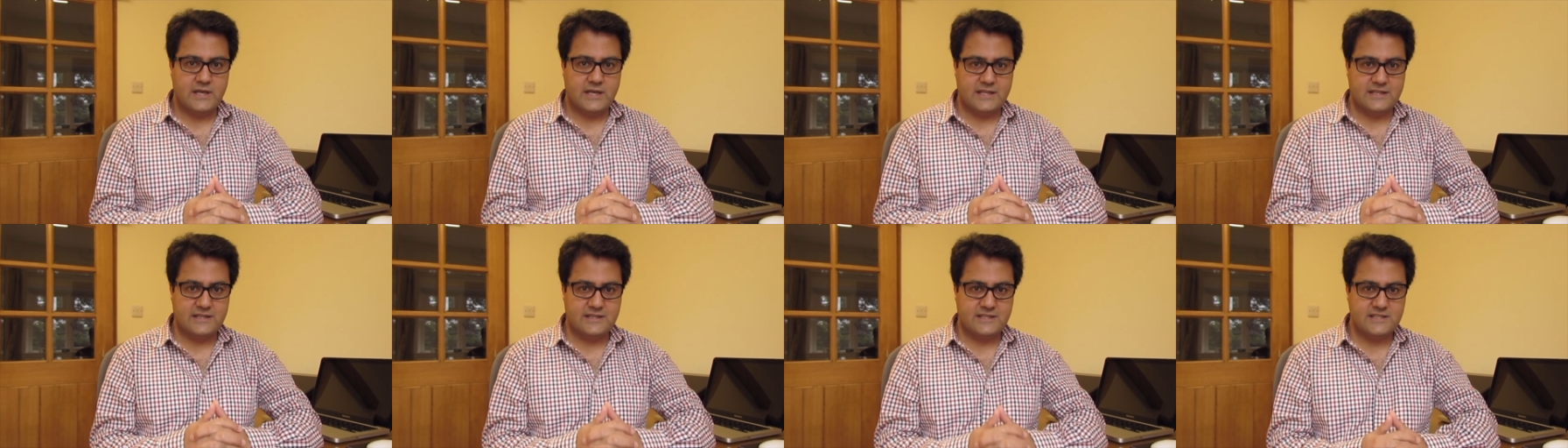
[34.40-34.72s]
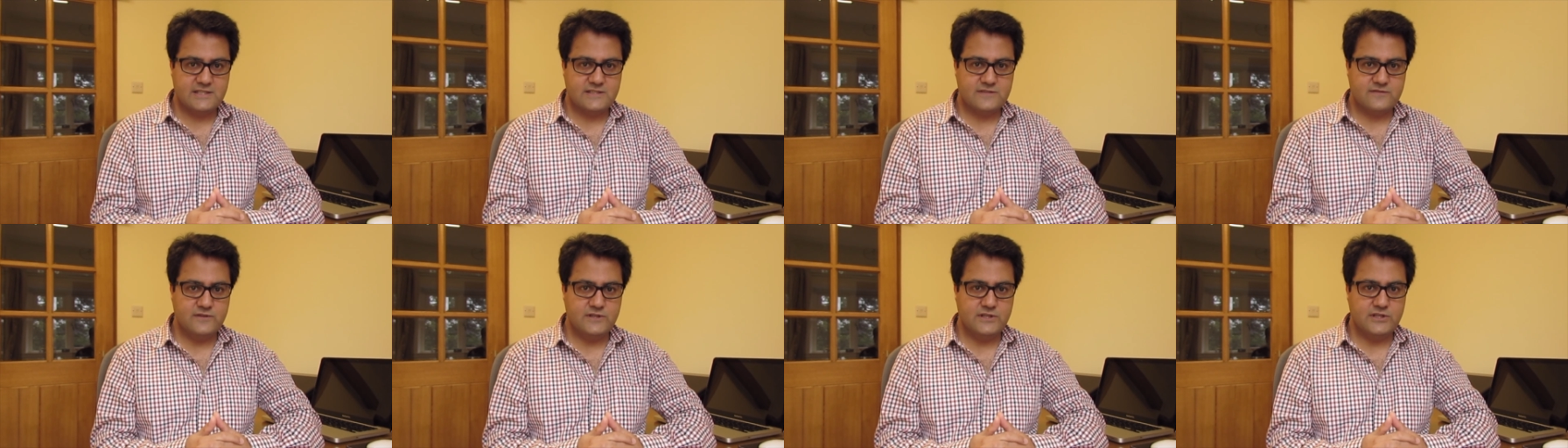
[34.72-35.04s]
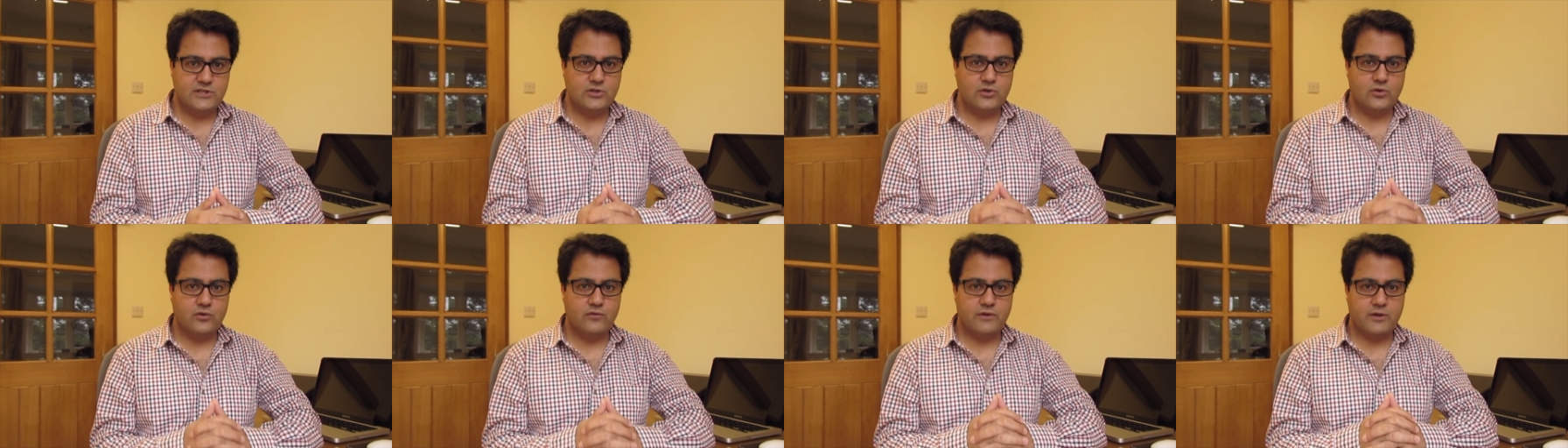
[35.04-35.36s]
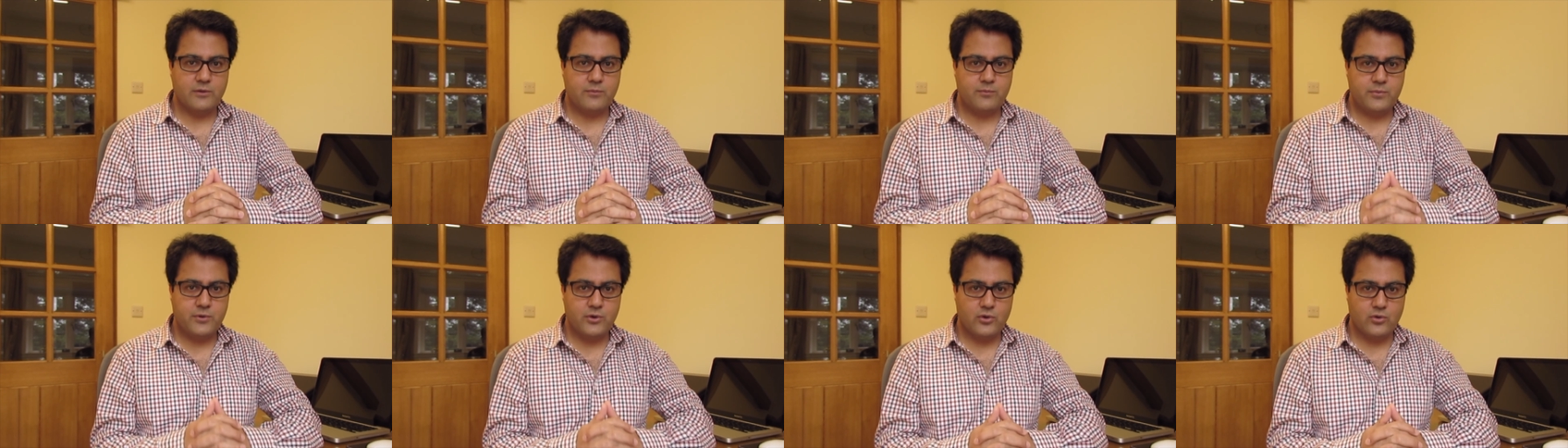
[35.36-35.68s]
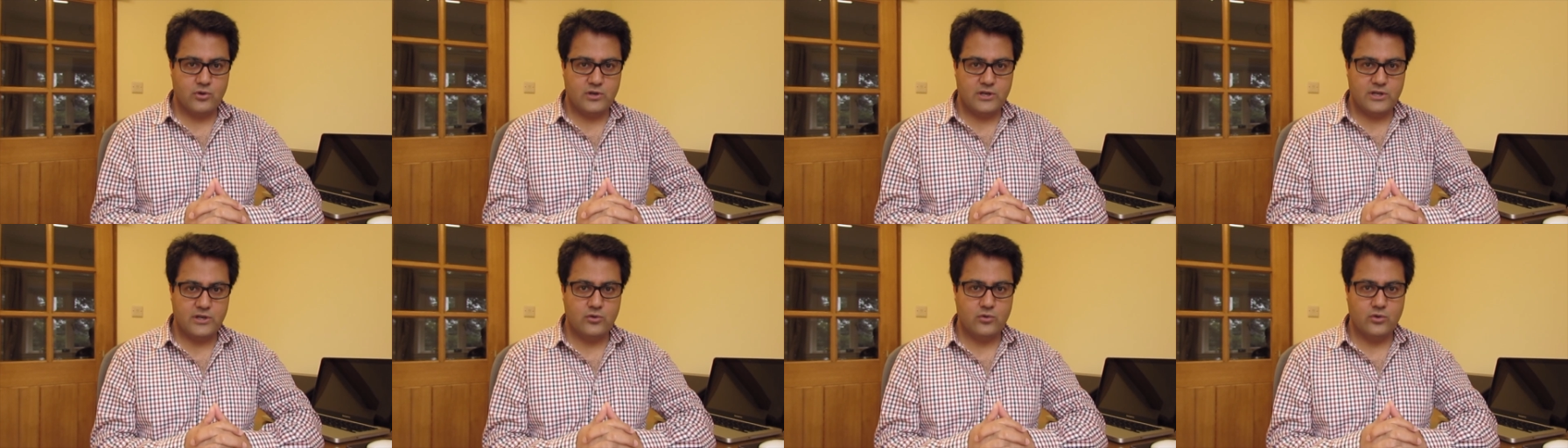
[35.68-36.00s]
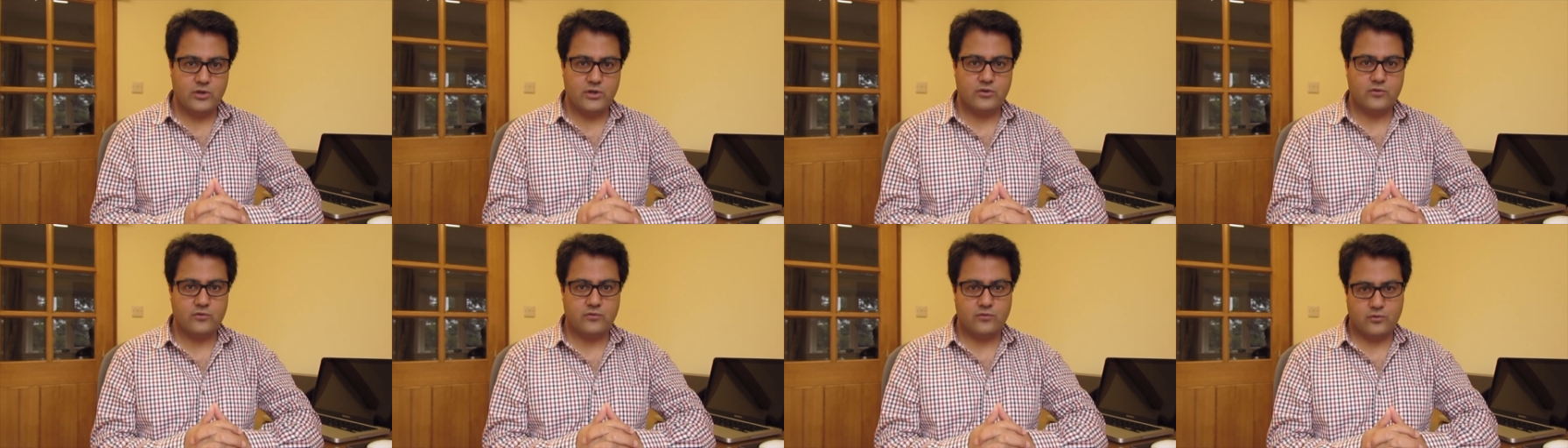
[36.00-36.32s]
In this video, we are purely
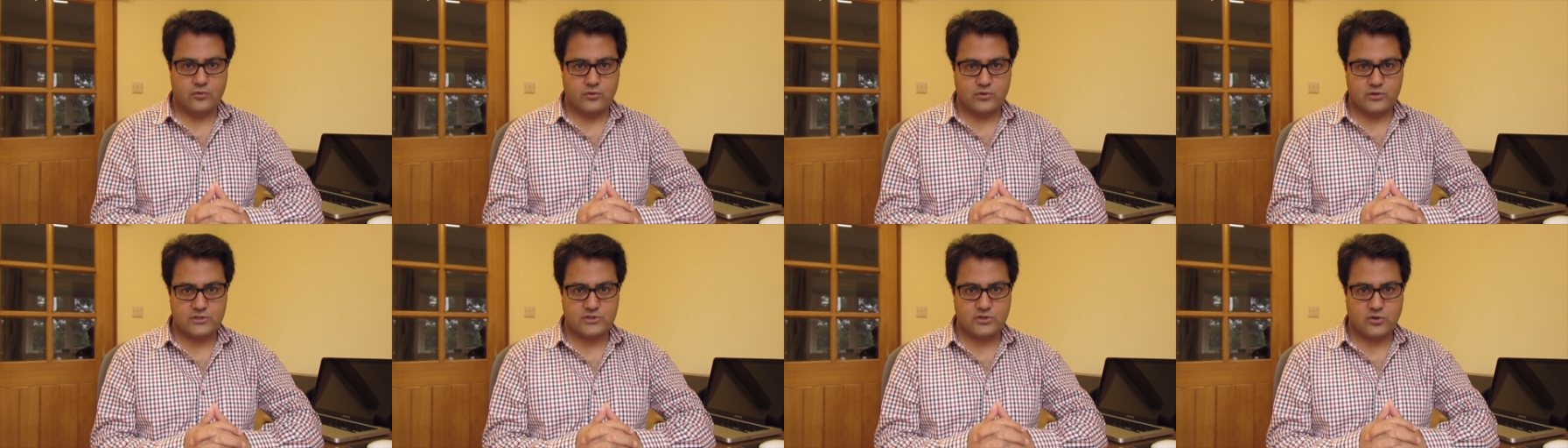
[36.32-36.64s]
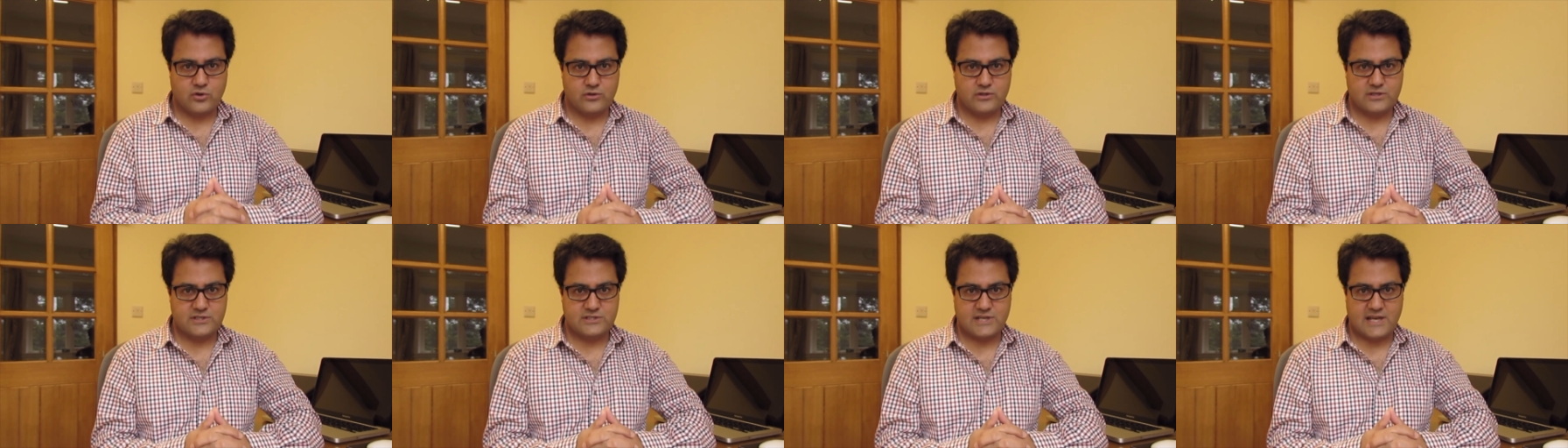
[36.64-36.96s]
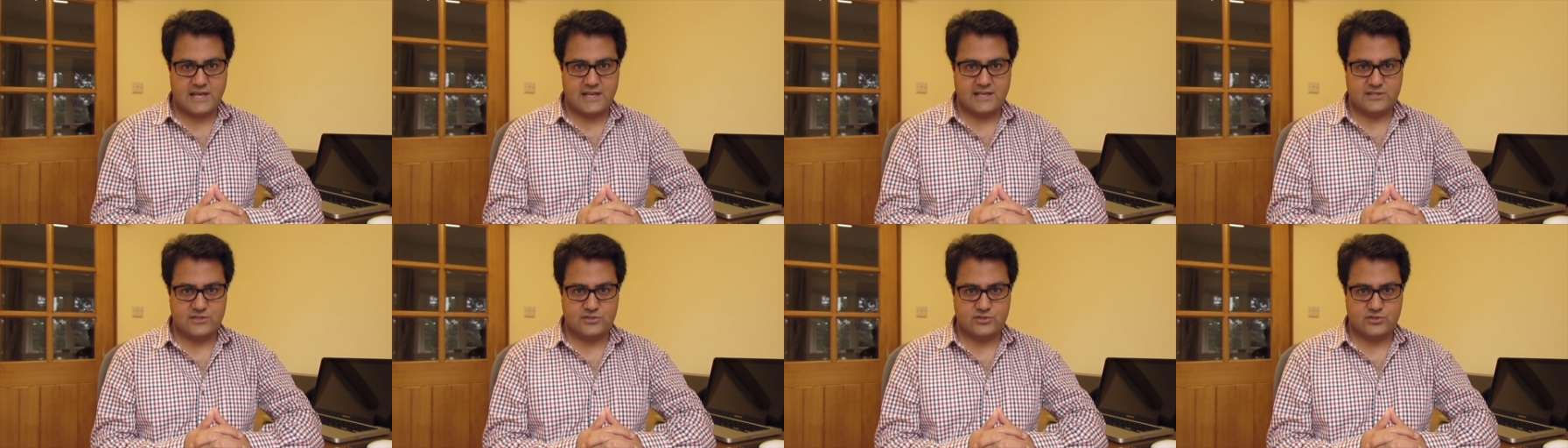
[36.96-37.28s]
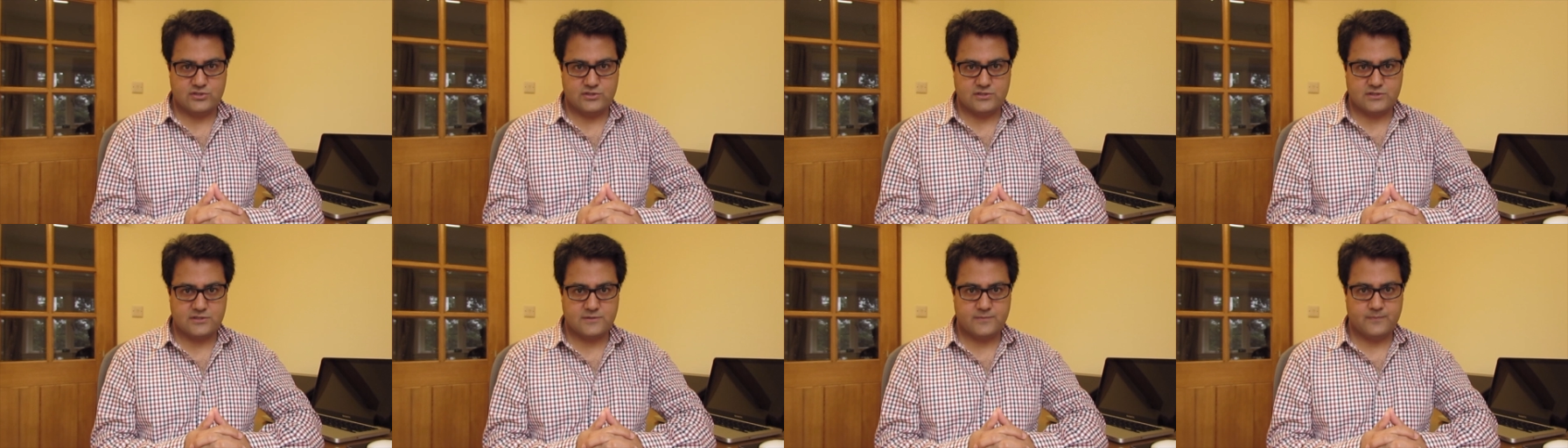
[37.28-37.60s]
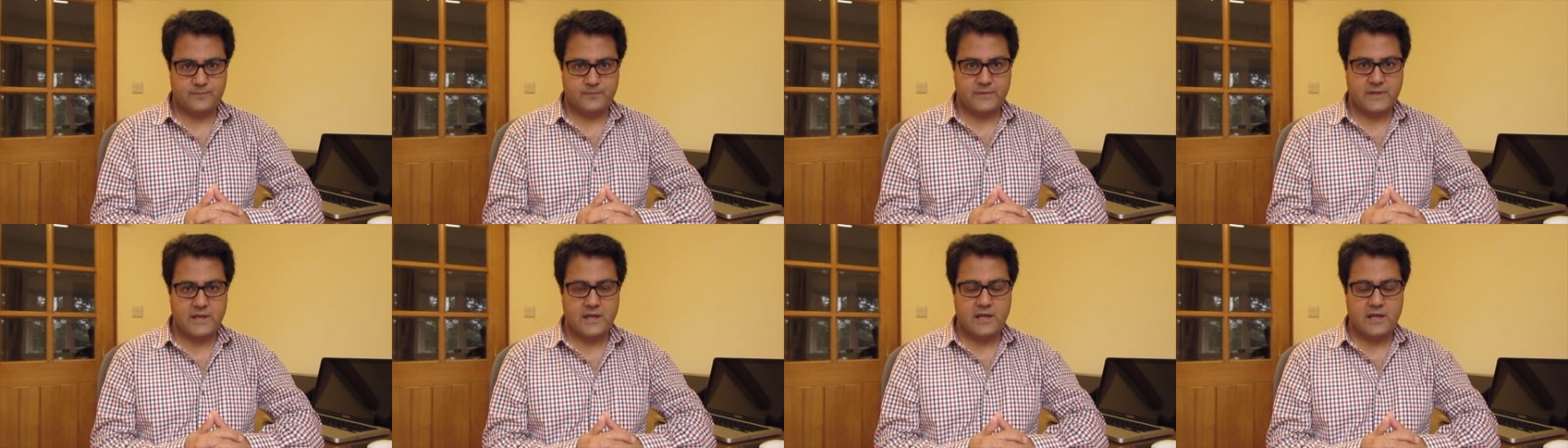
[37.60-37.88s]
going to focus on the challenges.